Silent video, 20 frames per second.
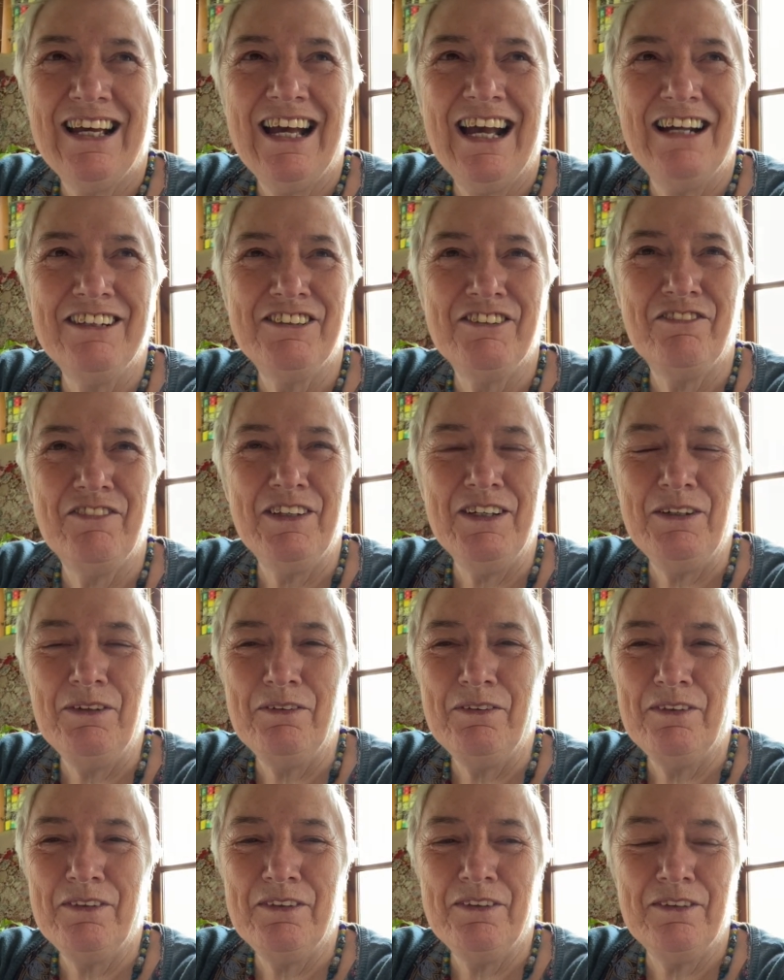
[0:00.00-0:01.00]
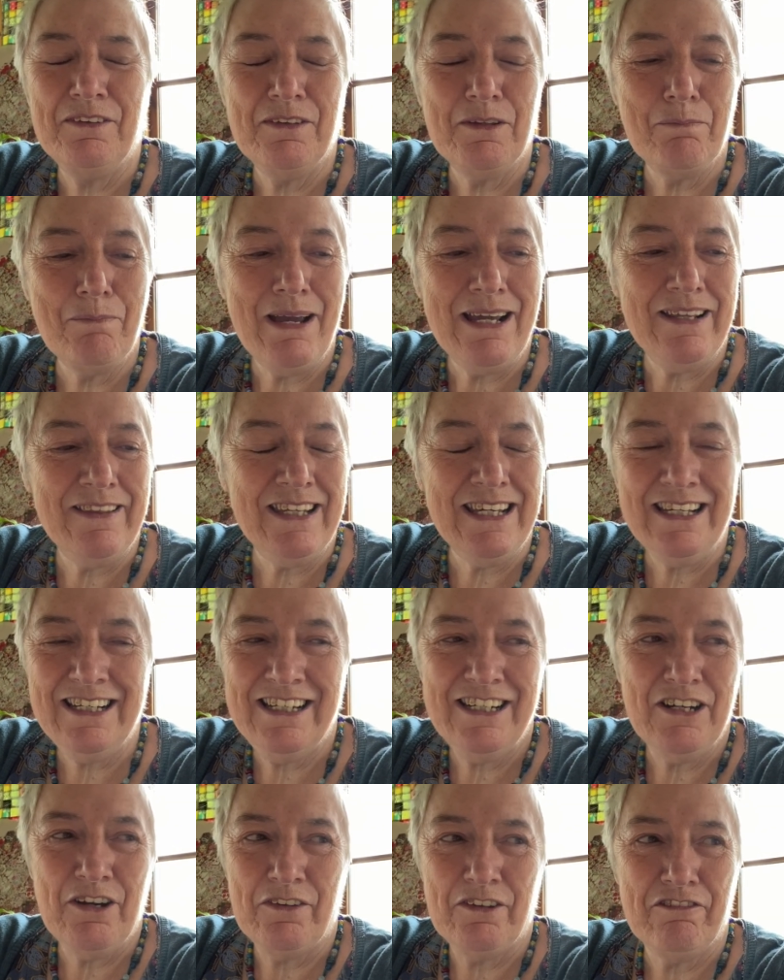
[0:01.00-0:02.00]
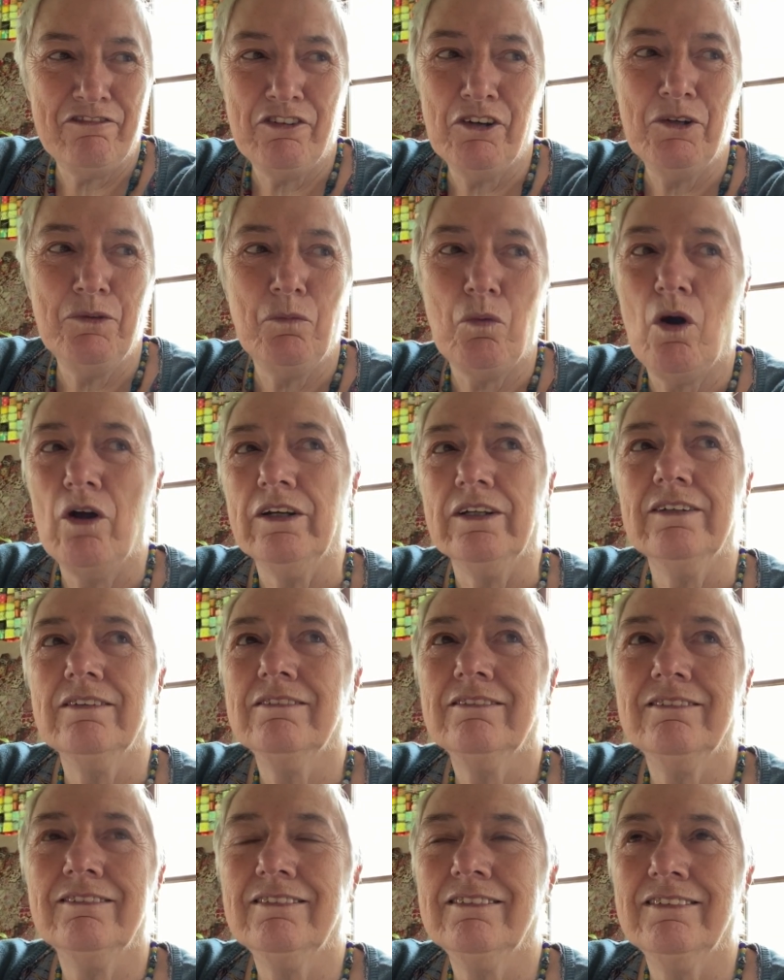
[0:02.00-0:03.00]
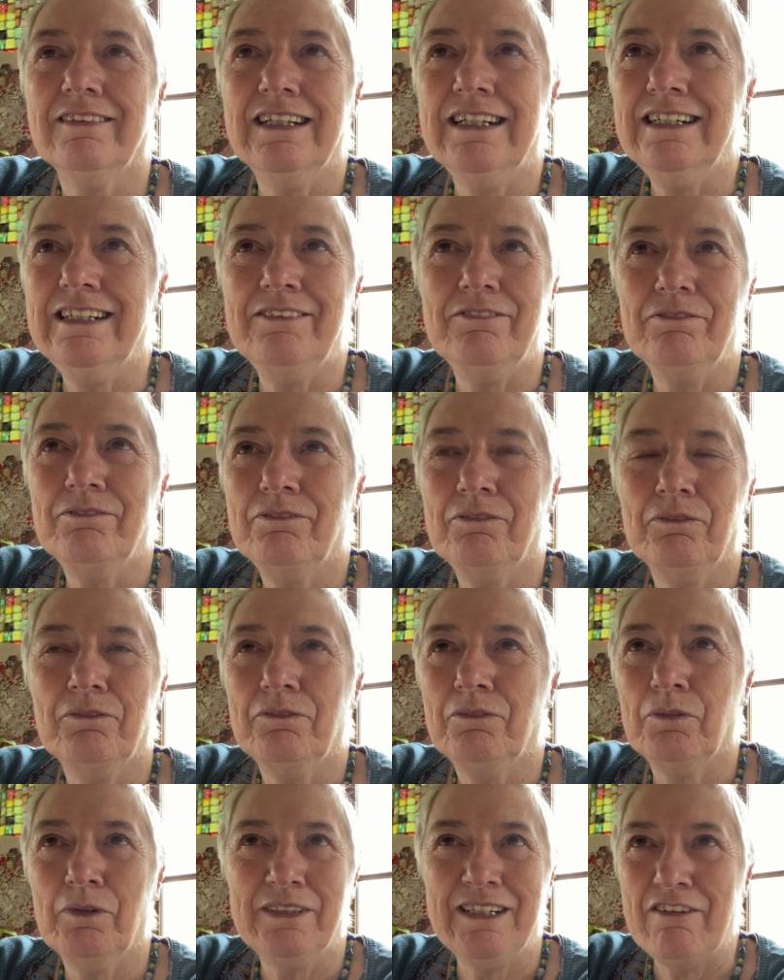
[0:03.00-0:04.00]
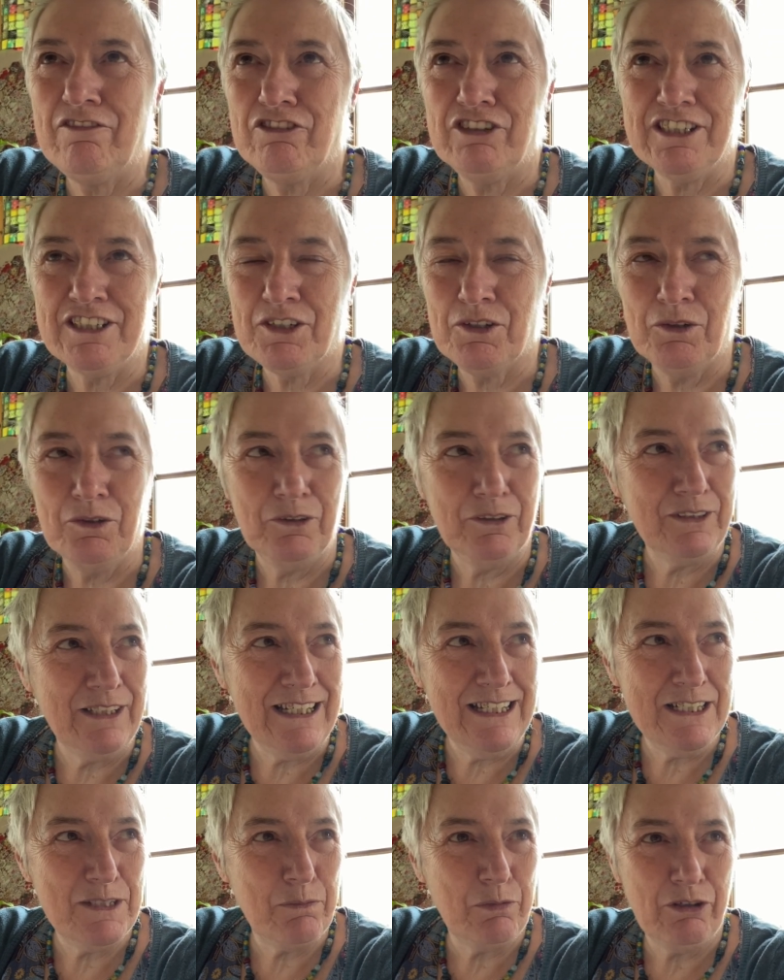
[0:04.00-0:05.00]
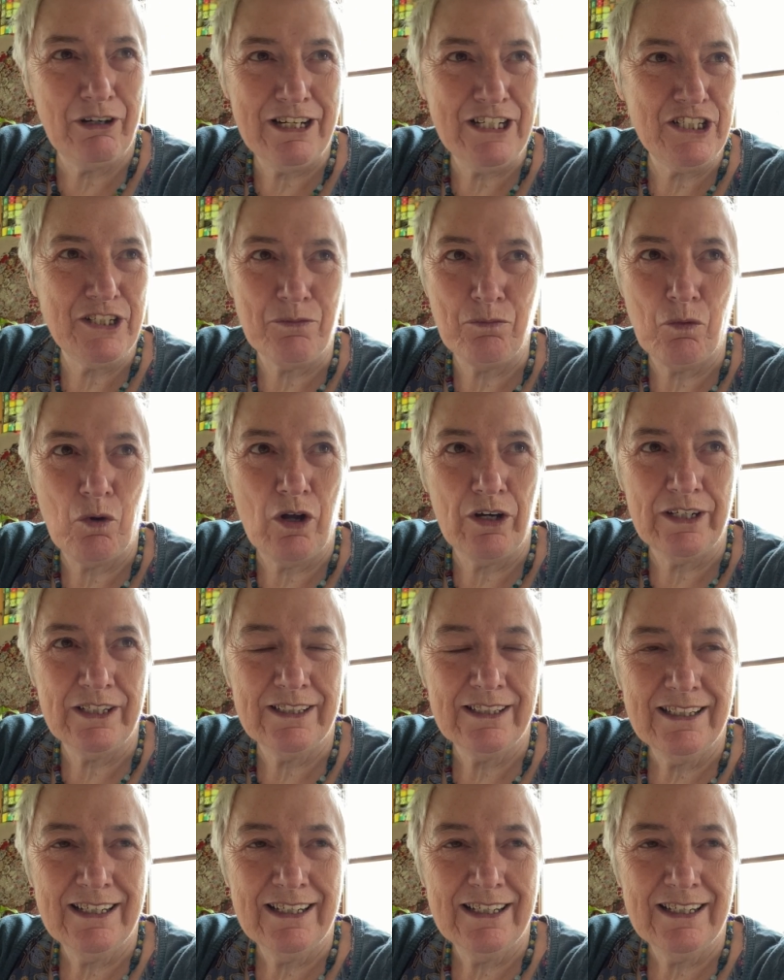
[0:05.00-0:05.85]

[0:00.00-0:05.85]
out of the the the you know the fun one, the whatever it's called, the inspiration one.